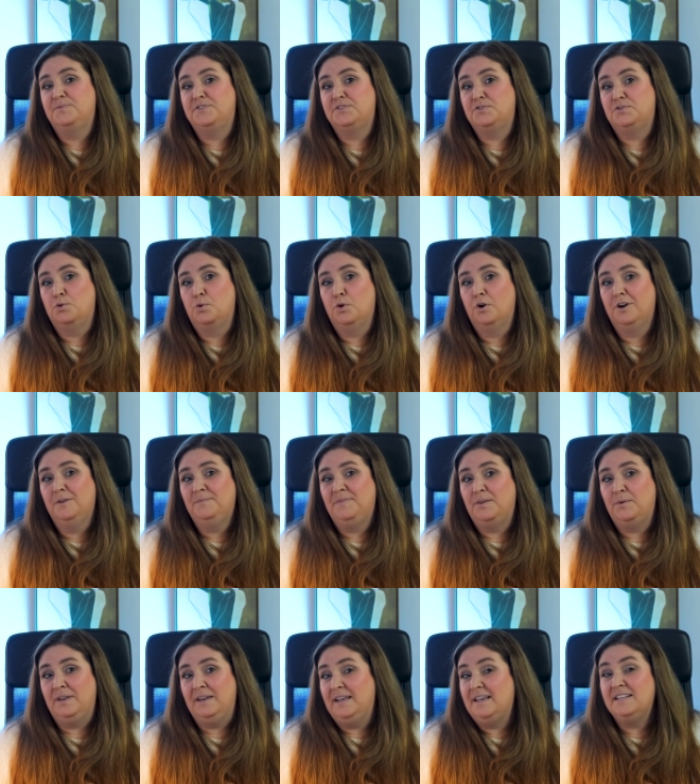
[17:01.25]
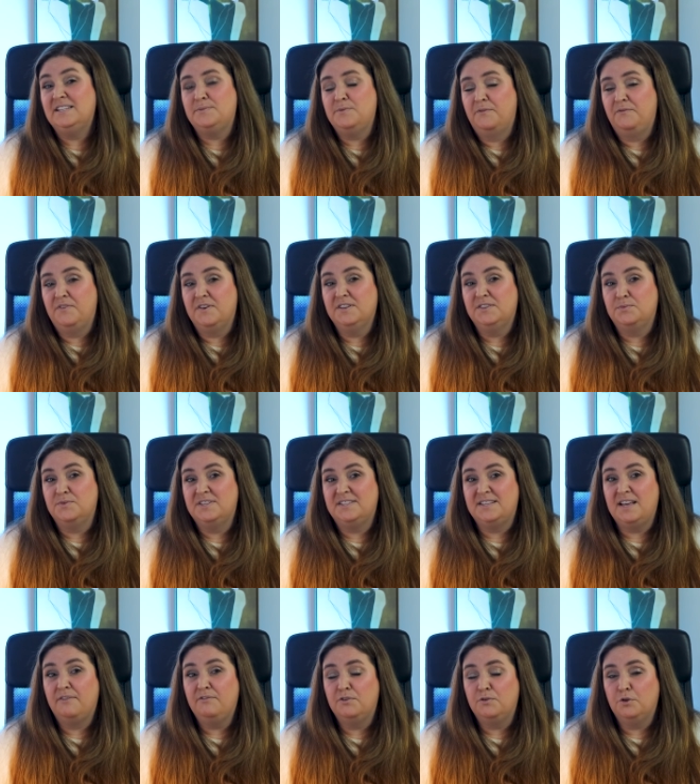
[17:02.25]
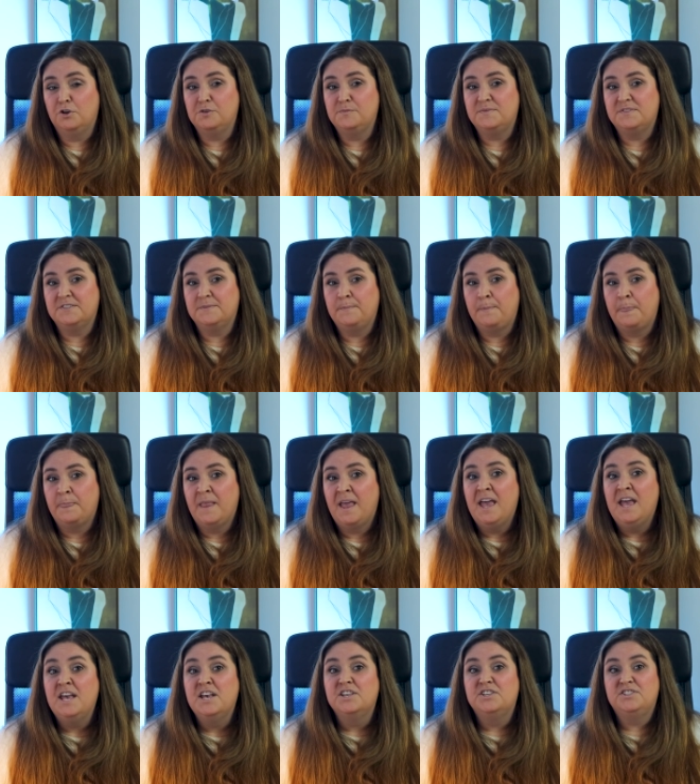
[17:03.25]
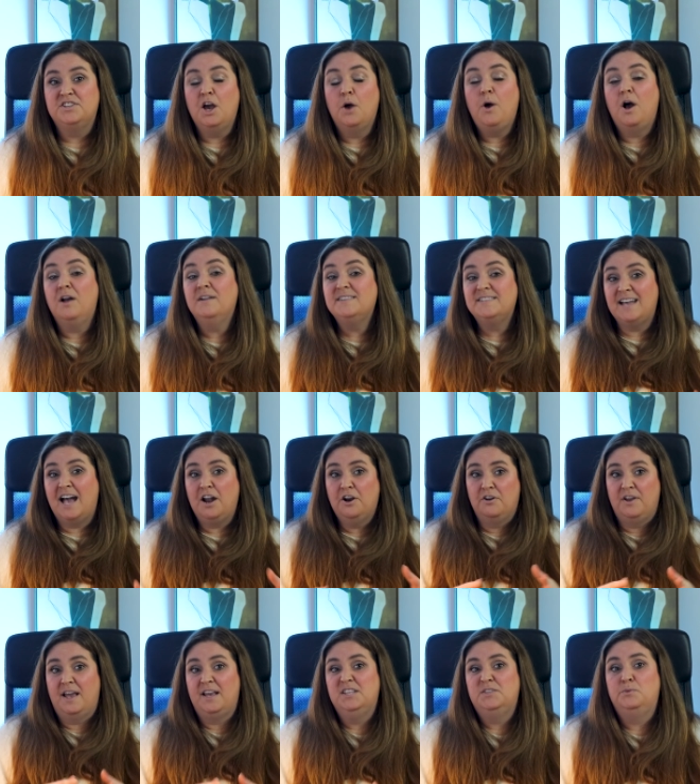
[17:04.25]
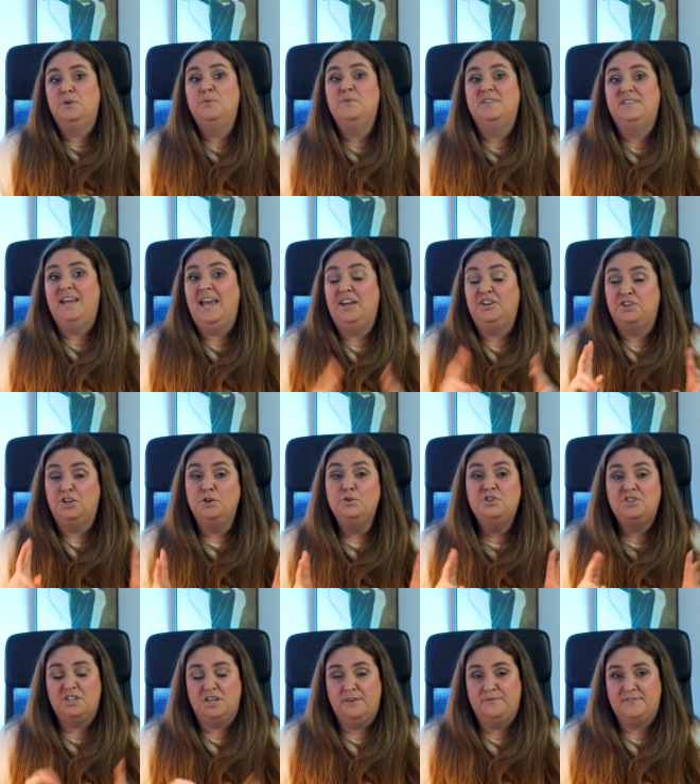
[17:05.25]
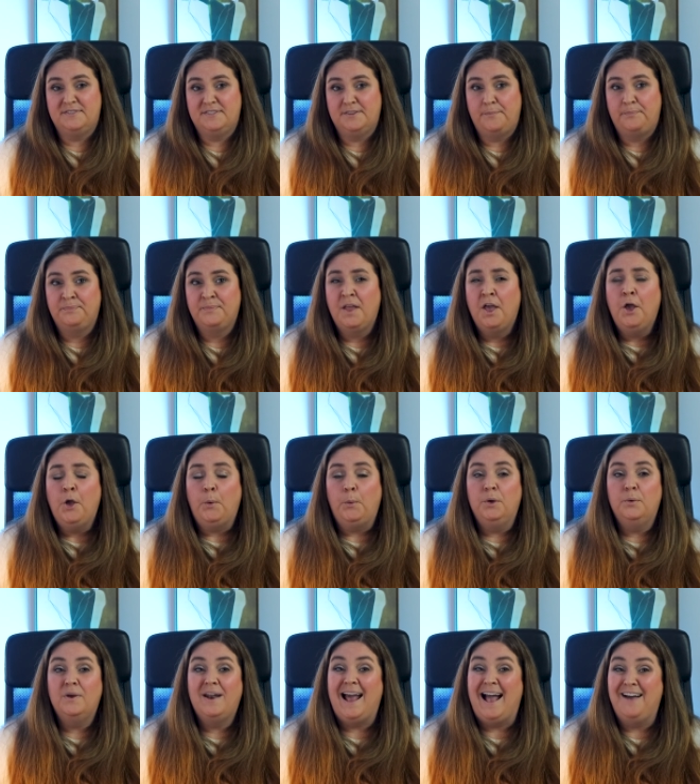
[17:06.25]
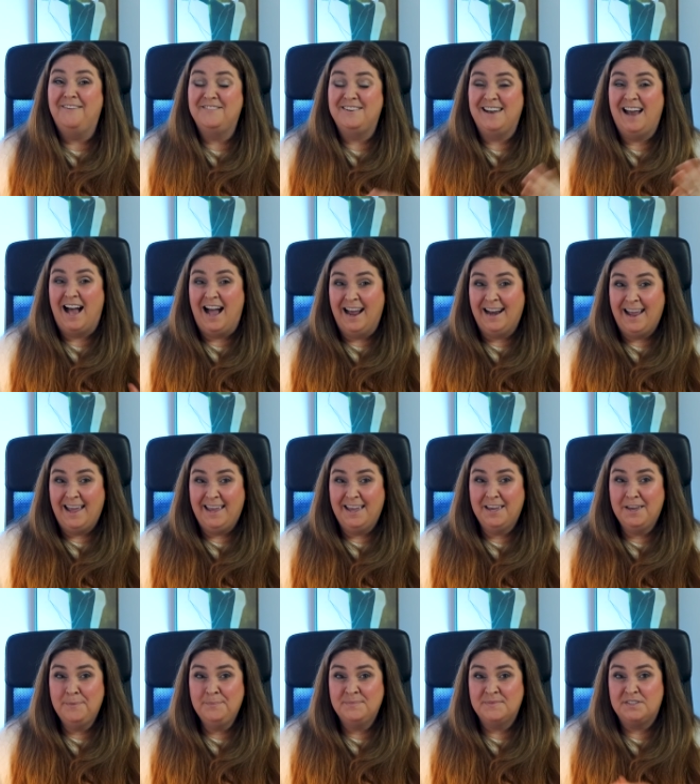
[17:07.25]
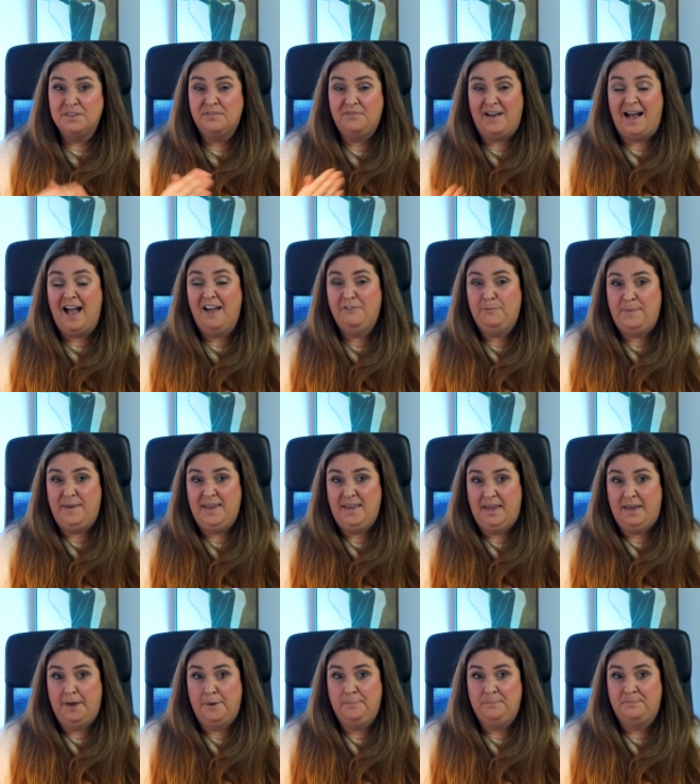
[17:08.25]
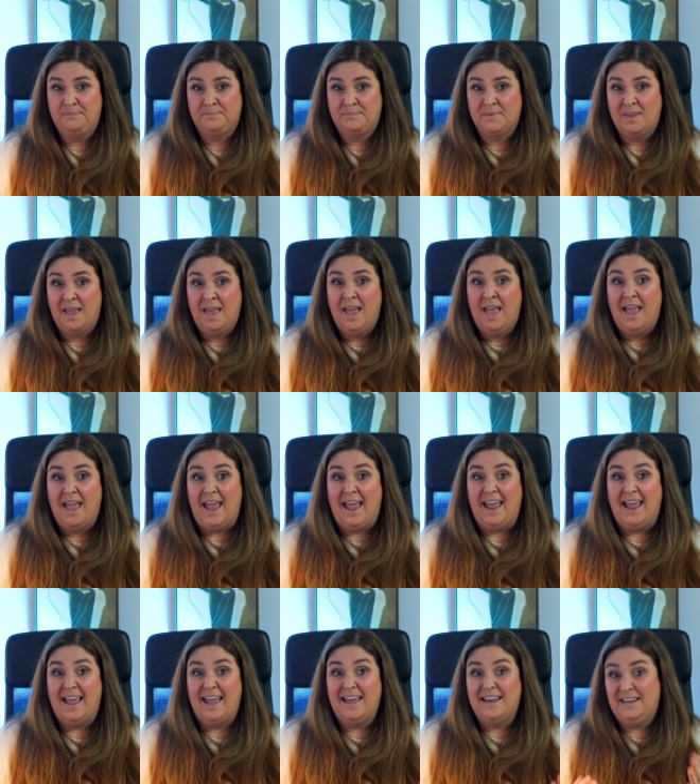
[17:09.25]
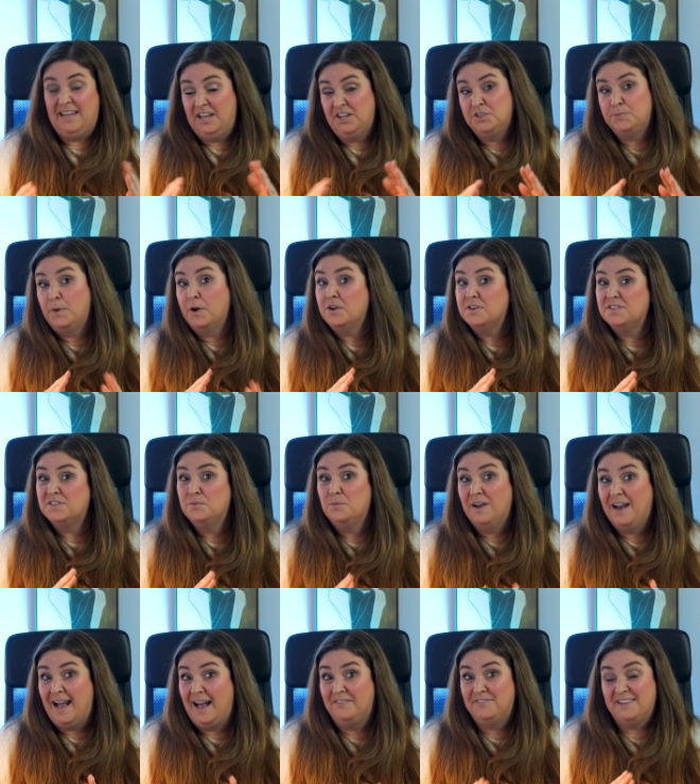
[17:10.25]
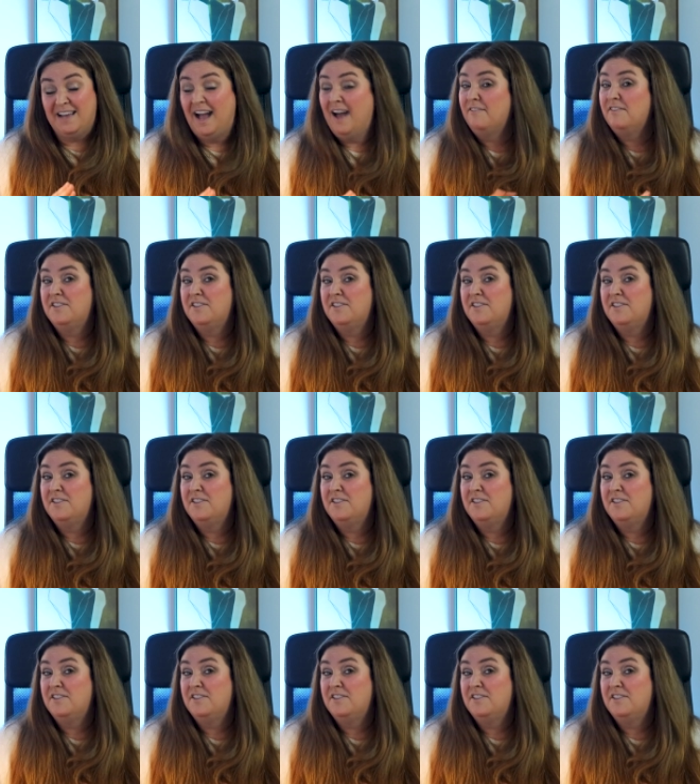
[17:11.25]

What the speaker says: store in East Memphis with 7 rooms. So on Saturdays, we would take 2 shifts. We would have 9 a.m. to 5 p.m. and each person would have to have